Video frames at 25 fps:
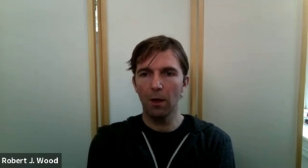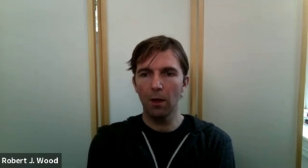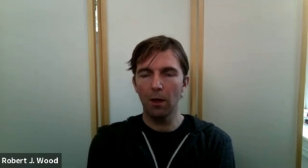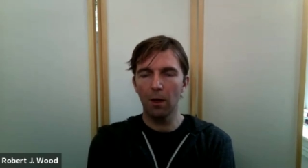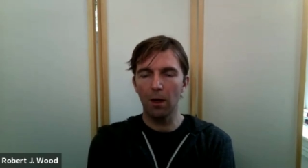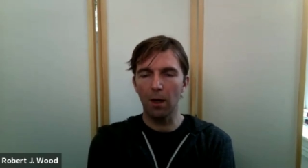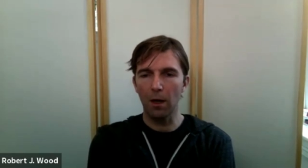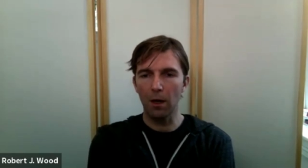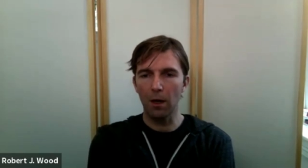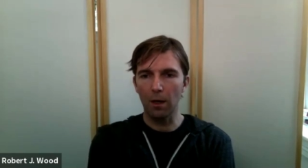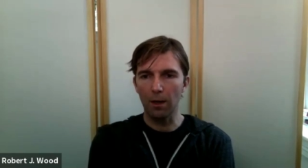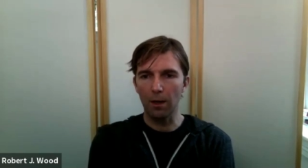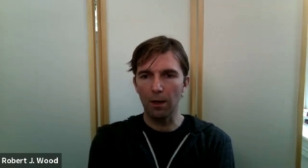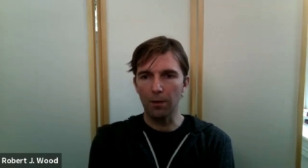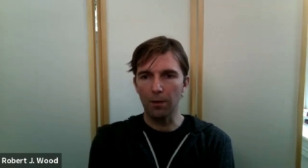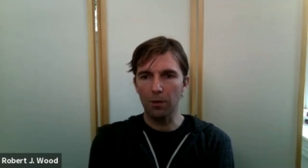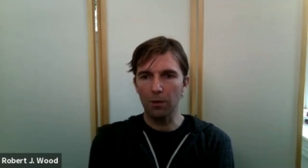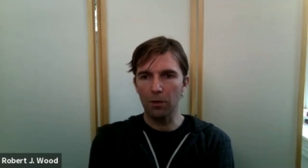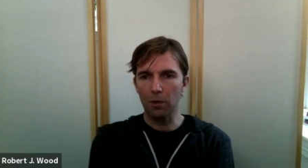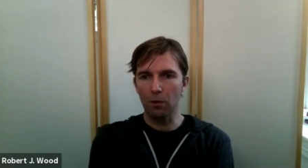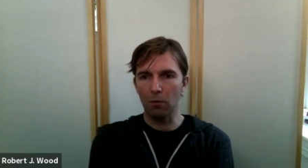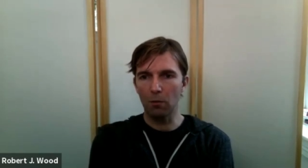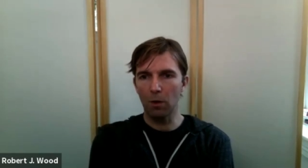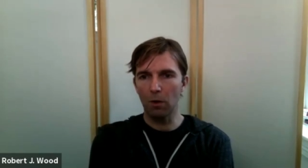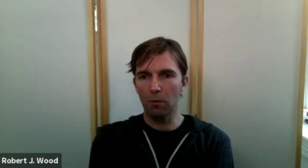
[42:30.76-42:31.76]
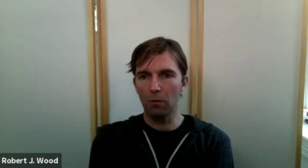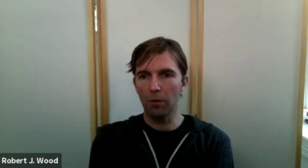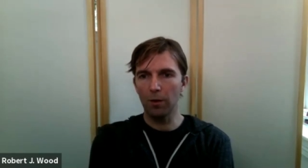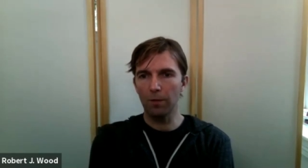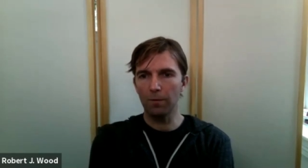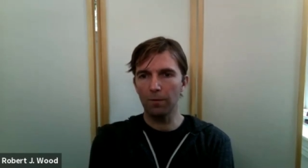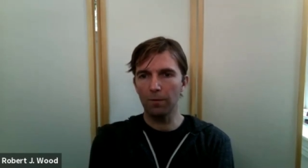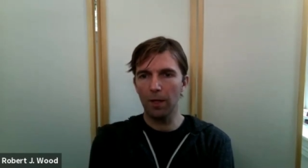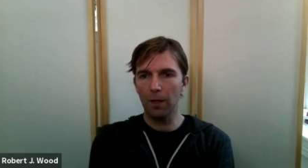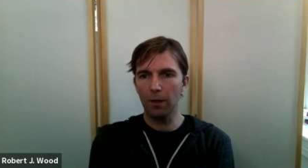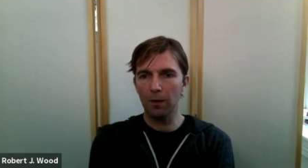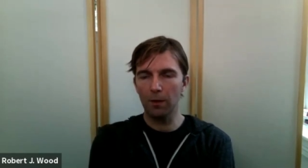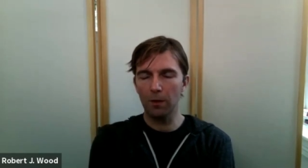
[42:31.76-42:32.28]
Uh, and so what we've
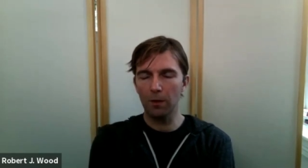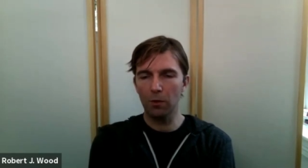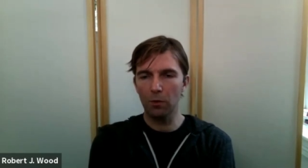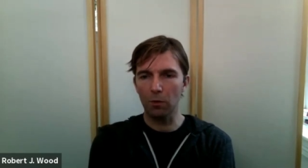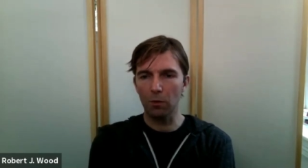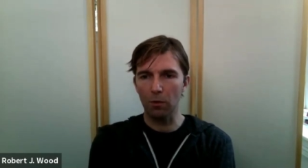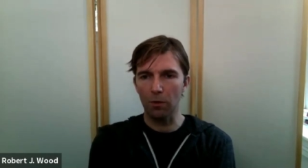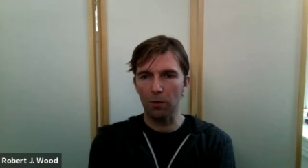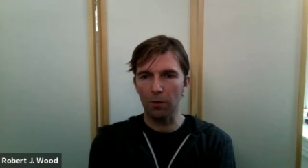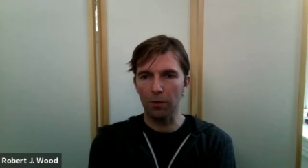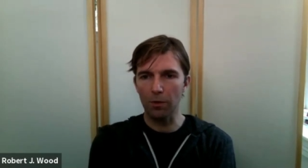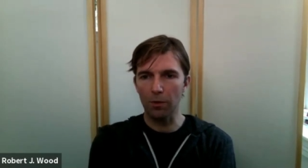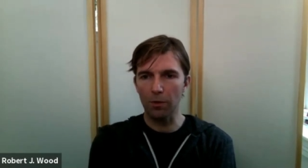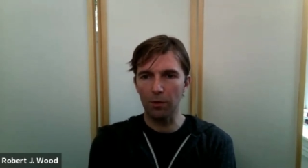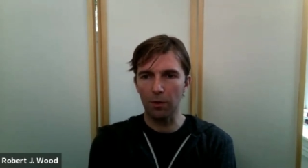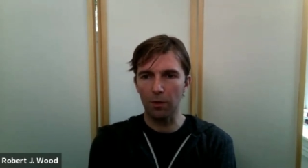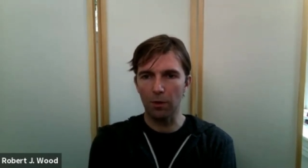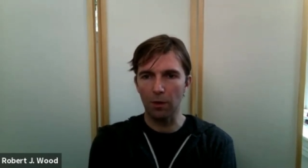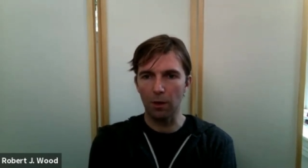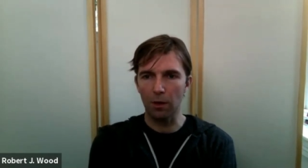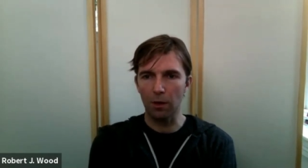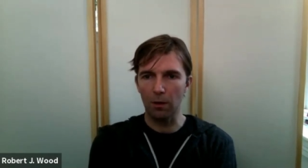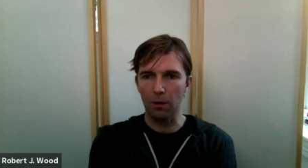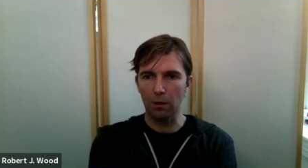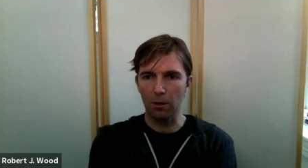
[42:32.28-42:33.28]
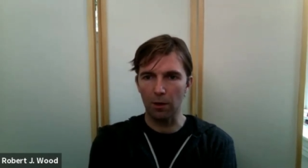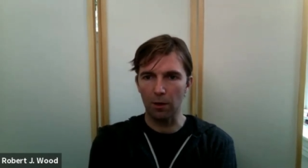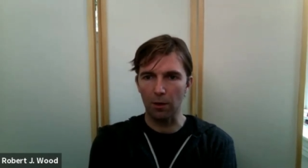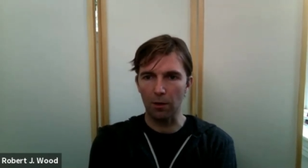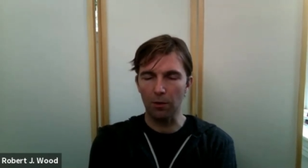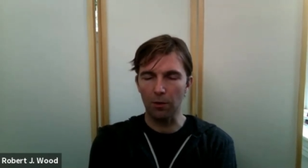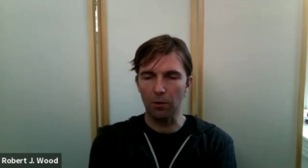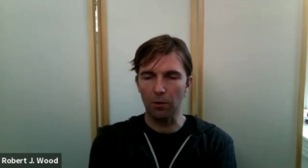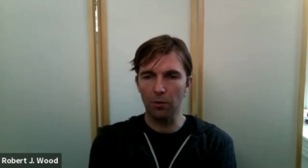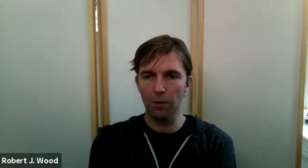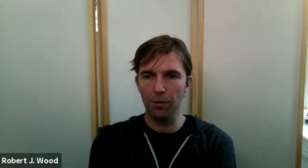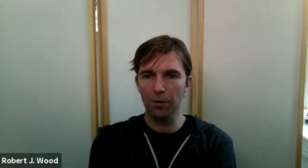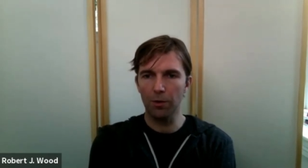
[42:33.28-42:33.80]
tended towards in our, in our
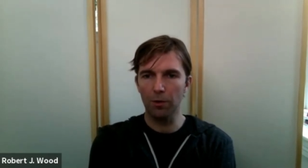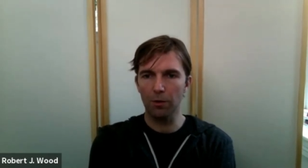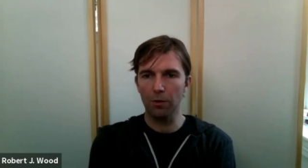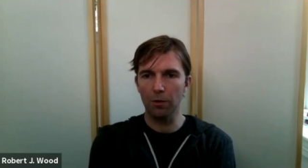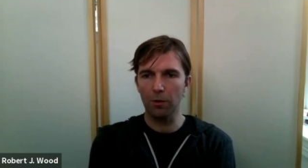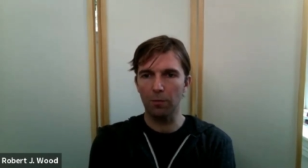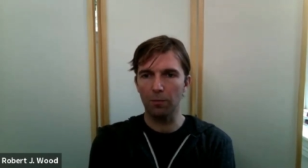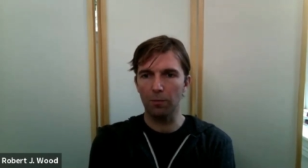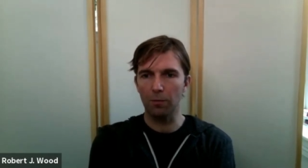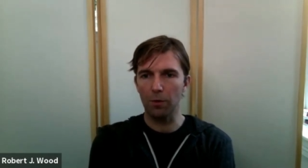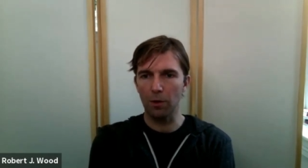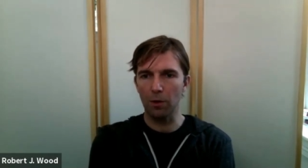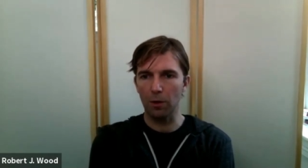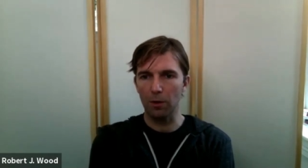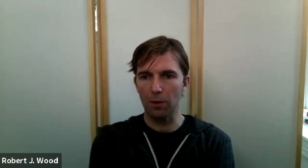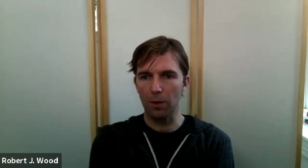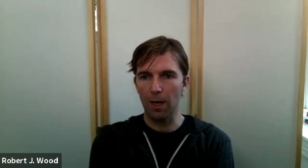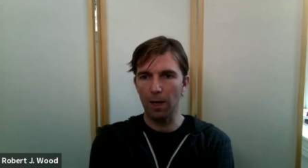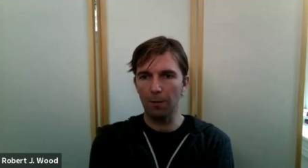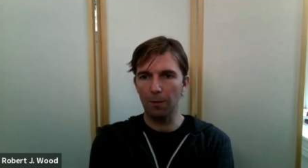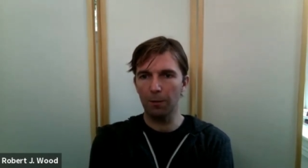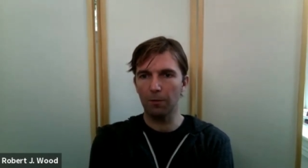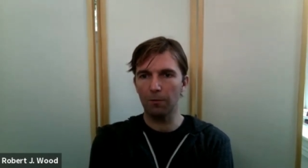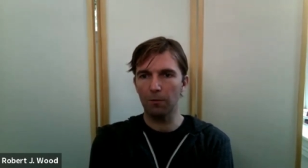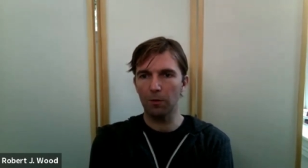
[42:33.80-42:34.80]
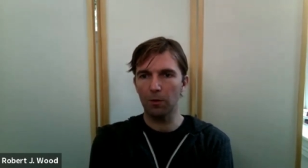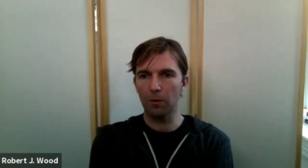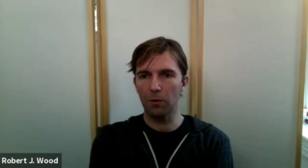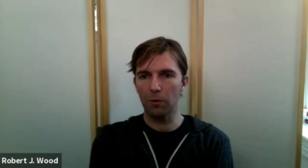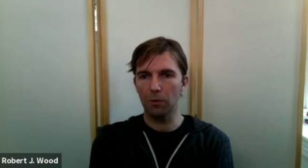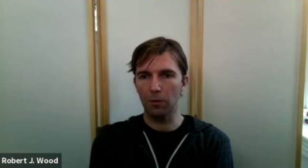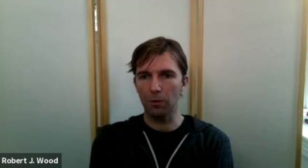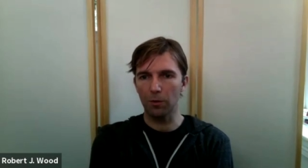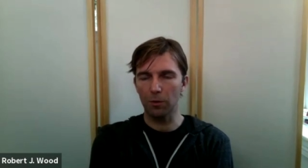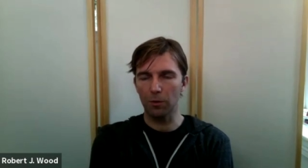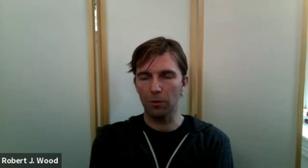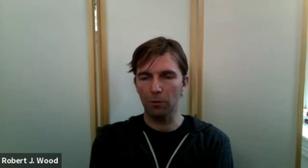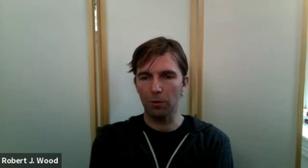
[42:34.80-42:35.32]
control systems are adaptive
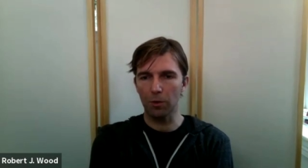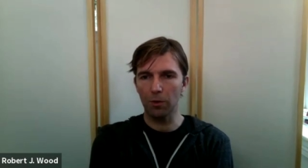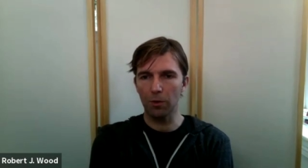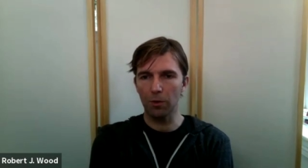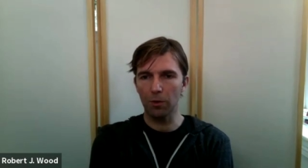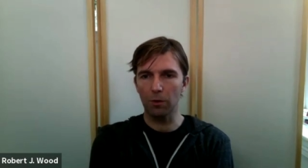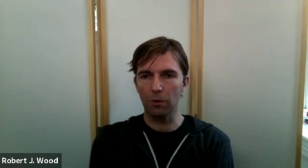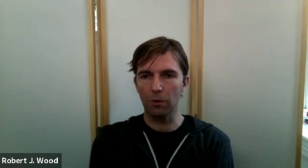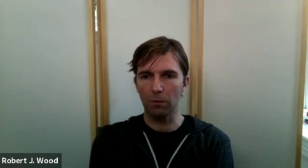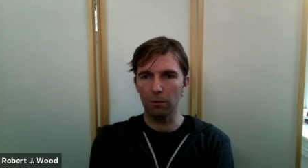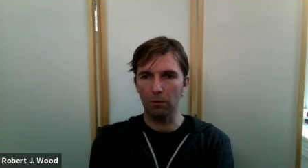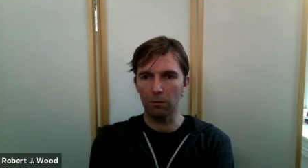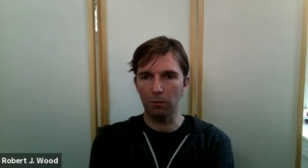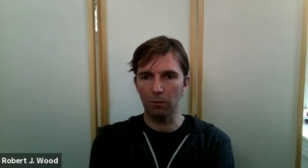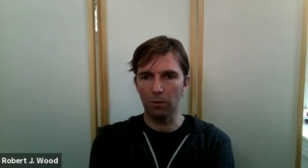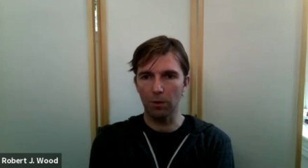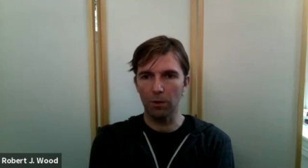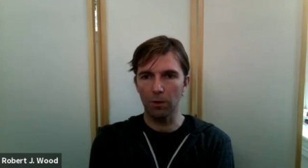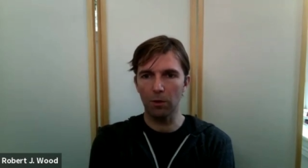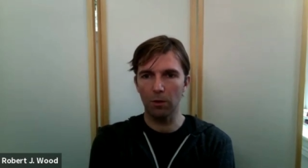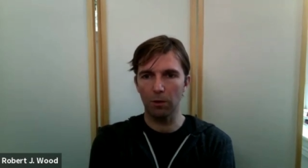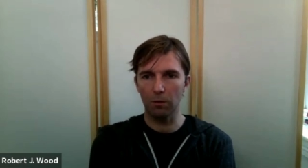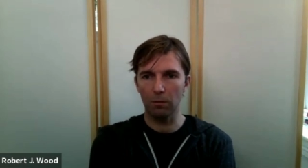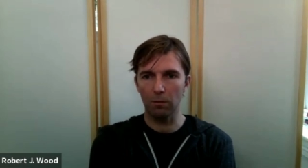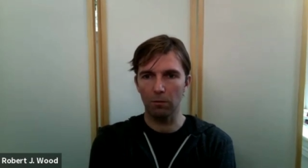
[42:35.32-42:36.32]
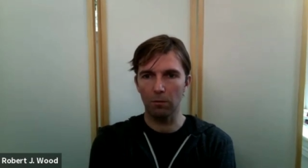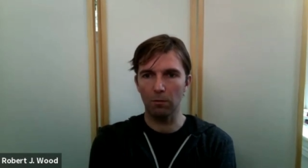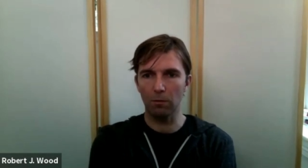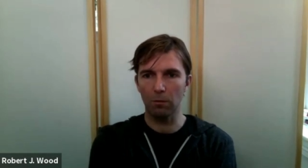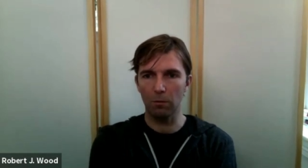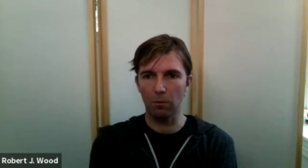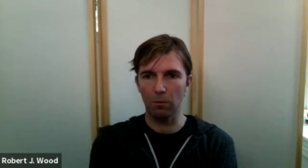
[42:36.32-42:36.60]
controllers, which can, which can,